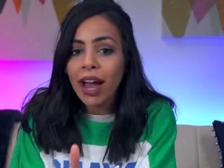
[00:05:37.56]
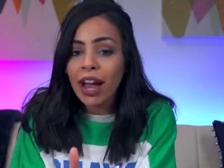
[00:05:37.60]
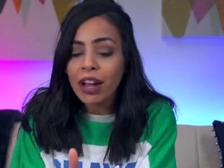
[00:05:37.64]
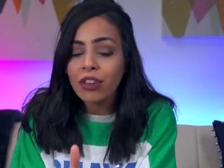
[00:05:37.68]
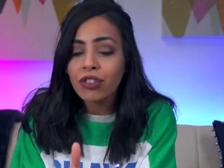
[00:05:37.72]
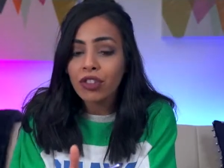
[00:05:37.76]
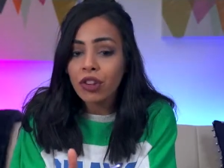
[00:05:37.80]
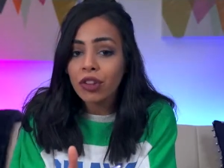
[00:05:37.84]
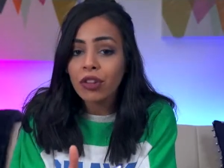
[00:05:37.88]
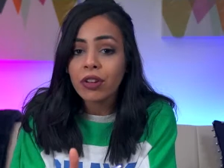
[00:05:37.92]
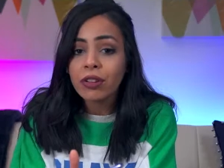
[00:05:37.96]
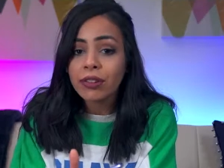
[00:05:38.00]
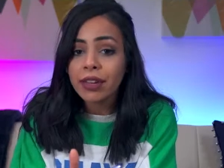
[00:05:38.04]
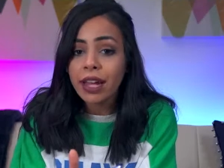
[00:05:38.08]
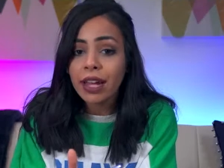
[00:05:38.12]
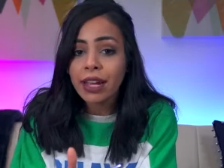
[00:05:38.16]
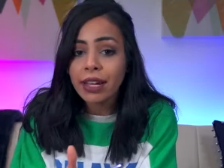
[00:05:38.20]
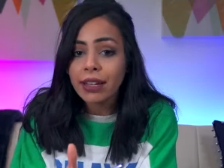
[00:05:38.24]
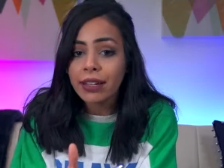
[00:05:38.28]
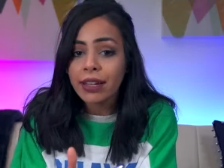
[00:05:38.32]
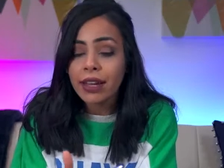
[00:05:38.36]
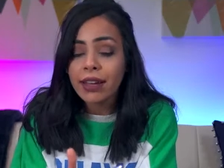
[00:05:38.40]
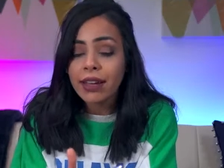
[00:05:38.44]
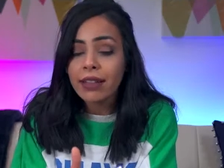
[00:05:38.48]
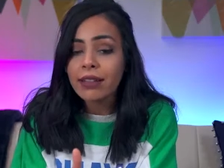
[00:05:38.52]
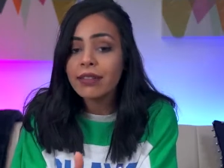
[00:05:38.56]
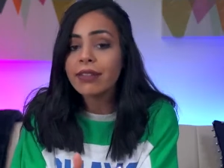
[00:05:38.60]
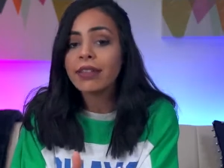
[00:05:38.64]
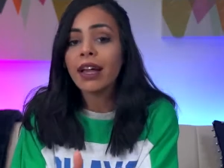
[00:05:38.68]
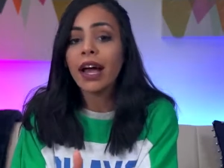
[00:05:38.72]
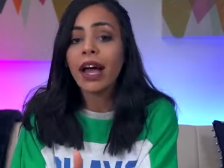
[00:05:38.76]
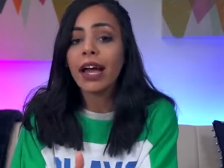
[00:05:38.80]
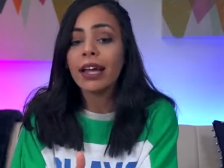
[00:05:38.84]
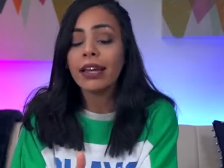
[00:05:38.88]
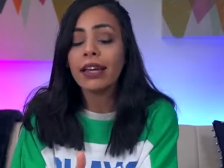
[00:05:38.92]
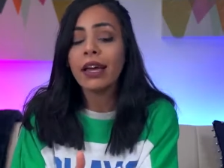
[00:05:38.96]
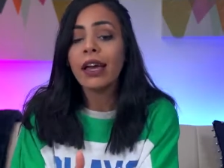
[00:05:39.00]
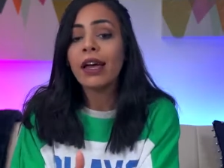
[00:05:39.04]
actually looked like in the
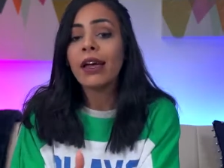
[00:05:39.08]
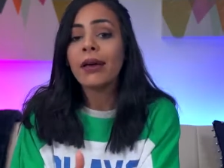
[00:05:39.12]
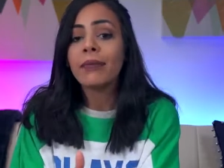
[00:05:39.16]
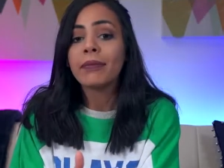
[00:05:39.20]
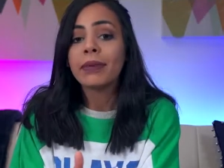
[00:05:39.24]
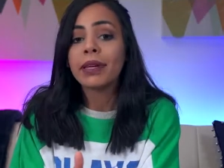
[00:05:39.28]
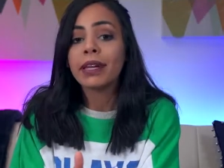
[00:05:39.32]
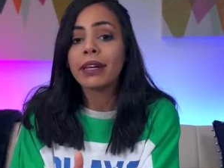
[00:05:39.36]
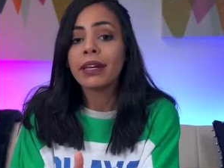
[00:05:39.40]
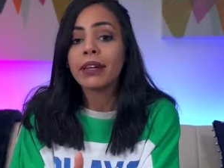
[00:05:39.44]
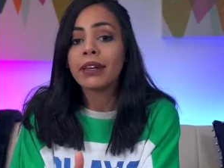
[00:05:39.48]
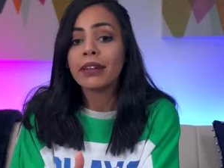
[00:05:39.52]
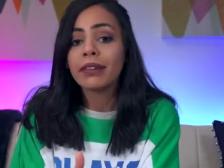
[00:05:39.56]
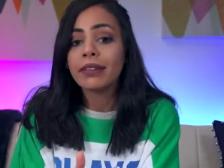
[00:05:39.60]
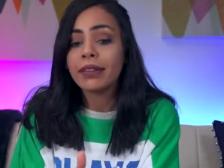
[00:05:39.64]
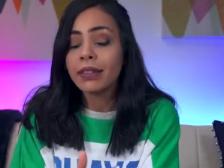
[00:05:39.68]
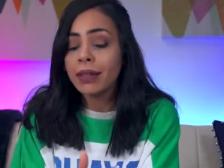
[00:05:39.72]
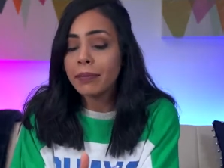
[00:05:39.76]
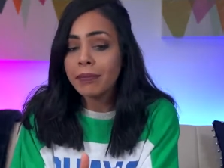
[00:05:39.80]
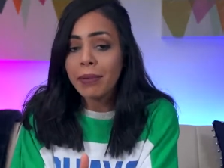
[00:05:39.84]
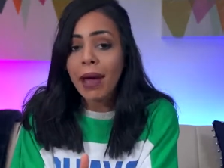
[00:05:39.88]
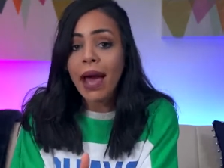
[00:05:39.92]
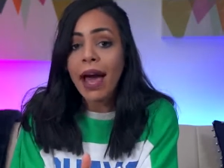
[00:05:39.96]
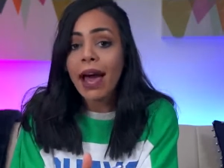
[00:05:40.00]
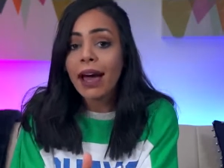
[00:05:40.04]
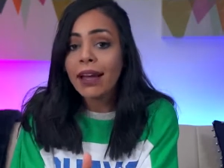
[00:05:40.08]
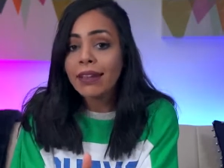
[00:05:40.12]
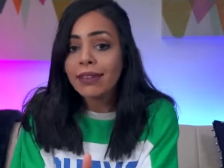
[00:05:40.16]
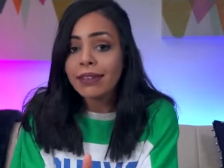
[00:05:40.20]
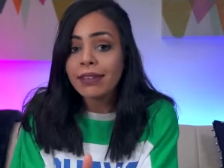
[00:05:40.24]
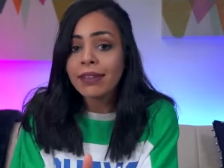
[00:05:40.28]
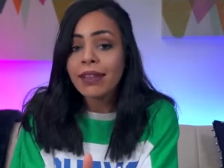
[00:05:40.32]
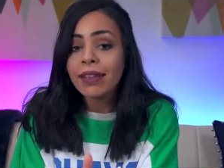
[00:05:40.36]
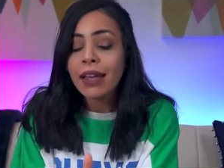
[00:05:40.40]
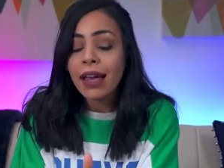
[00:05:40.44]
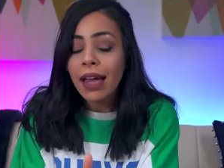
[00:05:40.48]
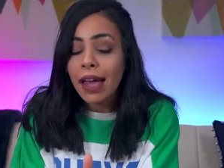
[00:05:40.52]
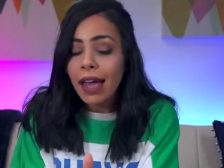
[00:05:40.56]
inside, because in the
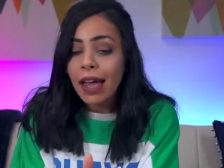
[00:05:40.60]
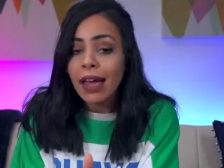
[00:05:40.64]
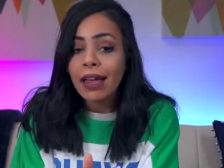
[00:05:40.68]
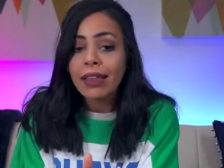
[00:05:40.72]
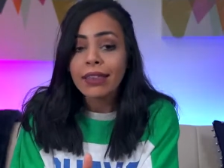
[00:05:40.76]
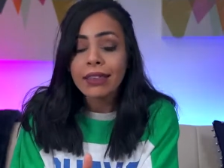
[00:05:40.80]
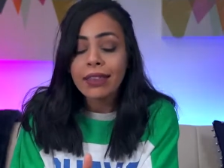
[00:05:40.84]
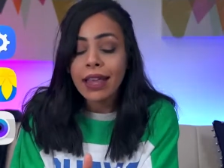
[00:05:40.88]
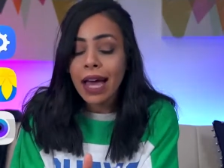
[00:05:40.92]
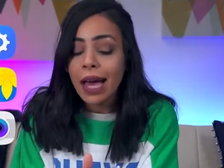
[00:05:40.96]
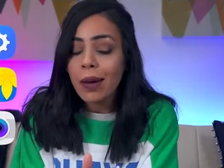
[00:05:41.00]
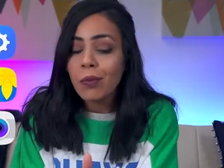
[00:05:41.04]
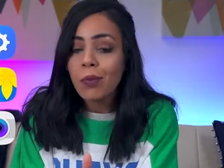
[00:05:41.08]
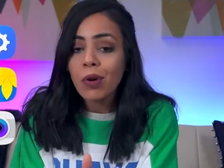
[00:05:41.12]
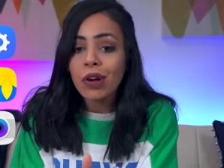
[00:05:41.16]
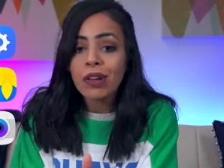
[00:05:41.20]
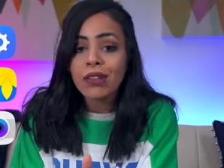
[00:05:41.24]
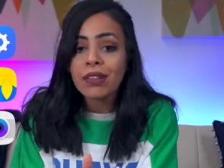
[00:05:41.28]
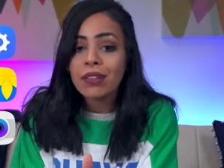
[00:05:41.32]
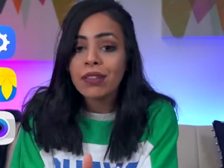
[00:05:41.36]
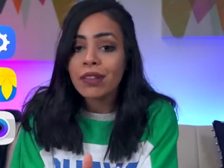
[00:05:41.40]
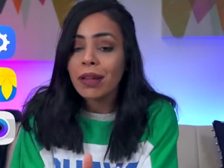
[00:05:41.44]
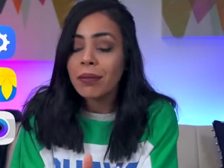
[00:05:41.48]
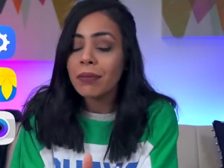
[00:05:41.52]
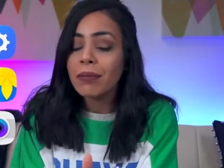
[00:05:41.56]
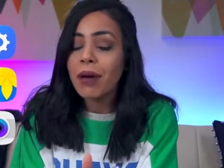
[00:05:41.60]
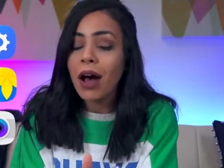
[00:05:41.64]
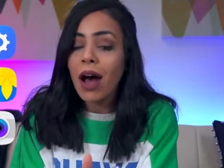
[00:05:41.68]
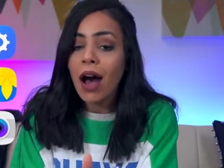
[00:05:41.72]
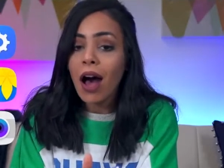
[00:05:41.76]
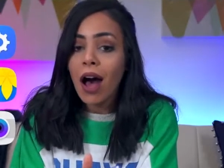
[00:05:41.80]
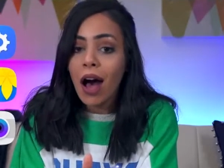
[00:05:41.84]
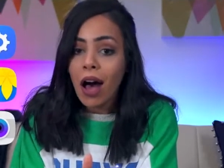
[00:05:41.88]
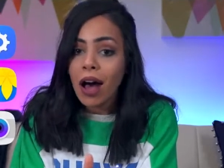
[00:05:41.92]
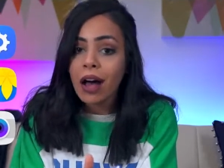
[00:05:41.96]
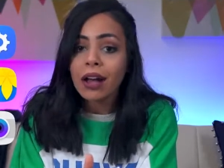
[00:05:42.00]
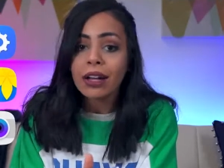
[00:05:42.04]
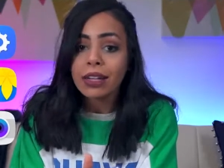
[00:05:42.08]
past, them was some
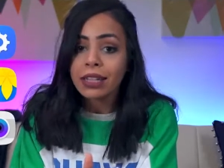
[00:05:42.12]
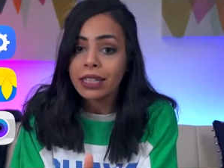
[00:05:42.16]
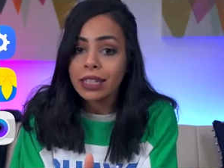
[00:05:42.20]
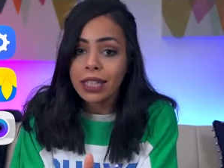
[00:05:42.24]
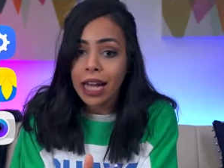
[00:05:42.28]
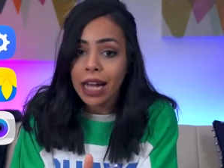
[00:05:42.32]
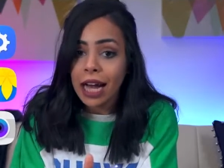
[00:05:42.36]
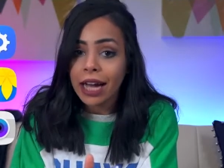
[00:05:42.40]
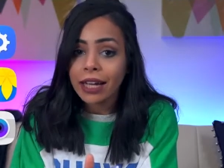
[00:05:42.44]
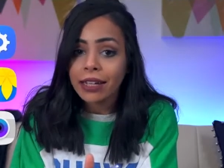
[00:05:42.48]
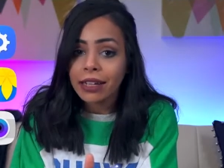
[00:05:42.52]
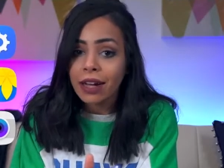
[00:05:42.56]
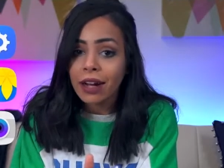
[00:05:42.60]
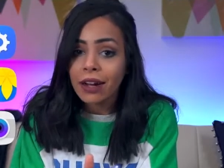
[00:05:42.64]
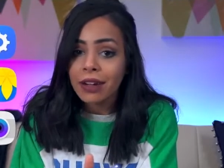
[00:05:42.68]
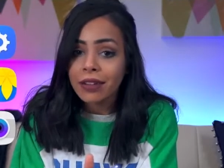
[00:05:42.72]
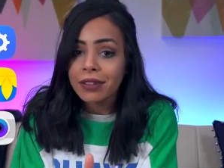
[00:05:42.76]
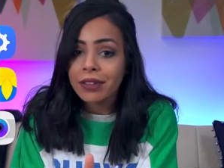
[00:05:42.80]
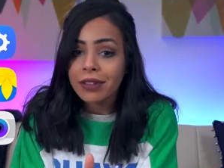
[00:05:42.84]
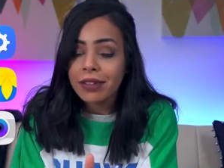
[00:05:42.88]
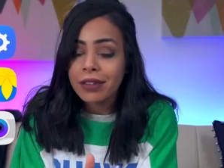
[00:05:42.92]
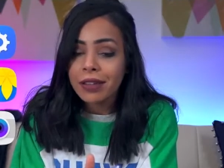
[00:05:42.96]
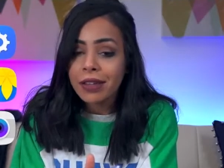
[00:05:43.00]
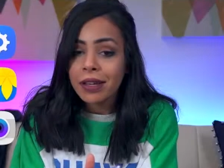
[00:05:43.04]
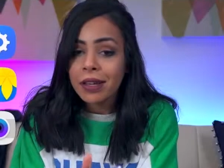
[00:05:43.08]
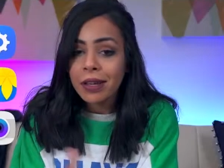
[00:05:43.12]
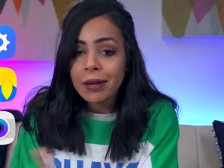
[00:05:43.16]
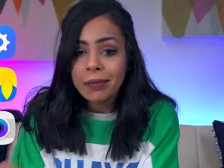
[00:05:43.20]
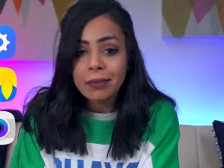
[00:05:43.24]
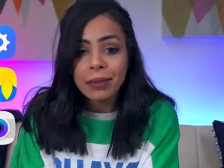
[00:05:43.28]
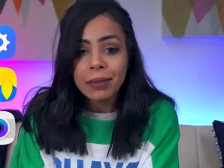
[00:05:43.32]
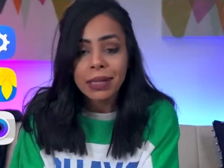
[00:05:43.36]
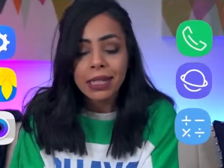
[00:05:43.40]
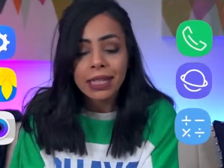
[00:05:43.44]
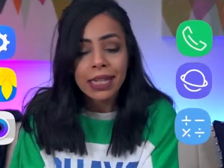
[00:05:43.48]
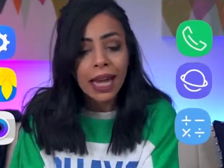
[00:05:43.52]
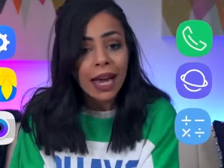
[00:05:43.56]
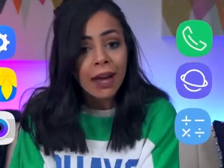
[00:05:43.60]
ugly icons.
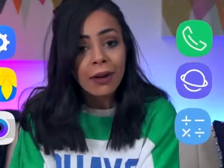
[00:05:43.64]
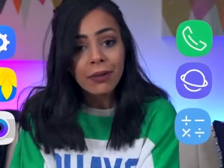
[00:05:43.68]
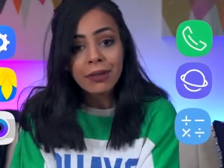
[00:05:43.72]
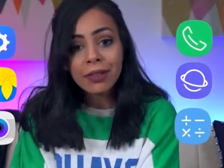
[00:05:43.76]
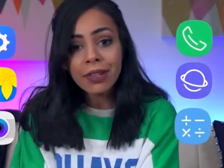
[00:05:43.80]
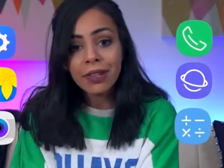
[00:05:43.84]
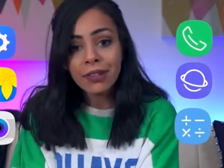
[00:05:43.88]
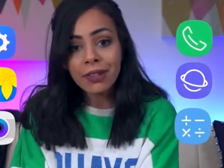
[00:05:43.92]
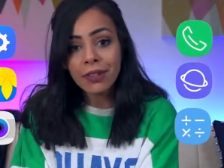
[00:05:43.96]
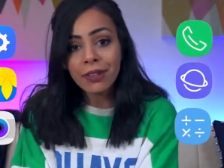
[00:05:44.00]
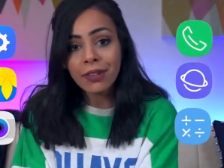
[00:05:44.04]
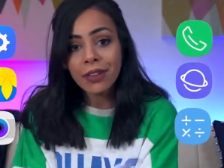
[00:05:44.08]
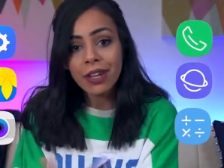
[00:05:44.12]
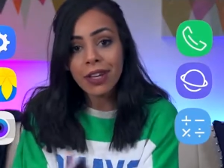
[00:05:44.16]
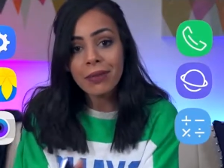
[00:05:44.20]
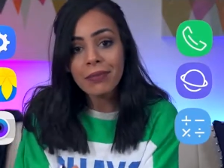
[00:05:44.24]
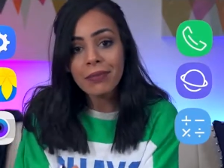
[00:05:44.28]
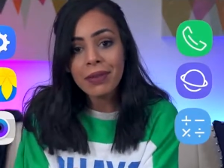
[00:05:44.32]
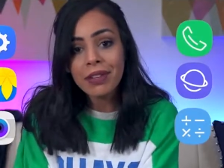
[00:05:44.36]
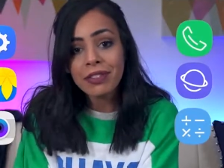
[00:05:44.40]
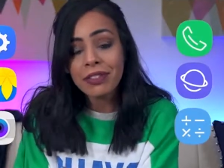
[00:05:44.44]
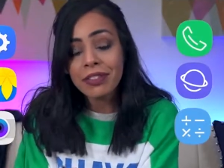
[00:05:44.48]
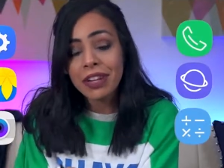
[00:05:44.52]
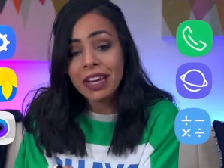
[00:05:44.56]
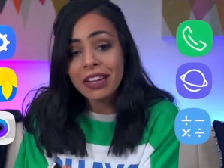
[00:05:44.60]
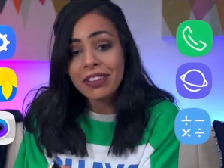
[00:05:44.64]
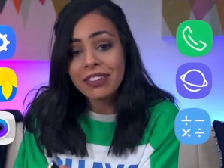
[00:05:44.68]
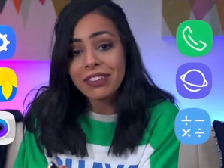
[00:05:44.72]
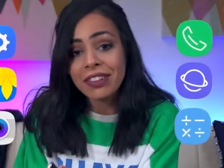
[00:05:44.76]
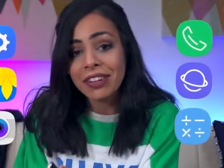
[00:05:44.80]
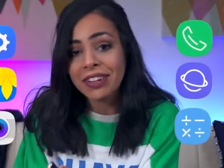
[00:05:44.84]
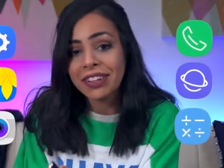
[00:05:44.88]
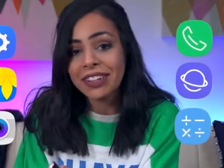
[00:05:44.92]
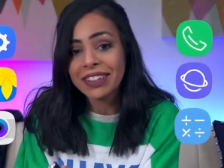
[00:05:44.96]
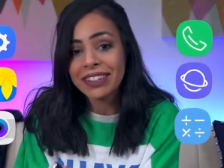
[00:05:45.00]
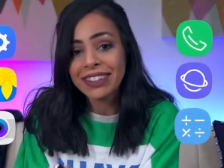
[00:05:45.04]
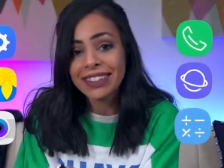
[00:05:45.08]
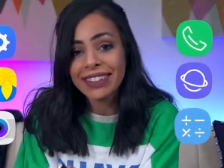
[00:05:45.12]
But now things are looking much
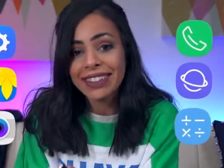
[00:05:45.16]
nicer.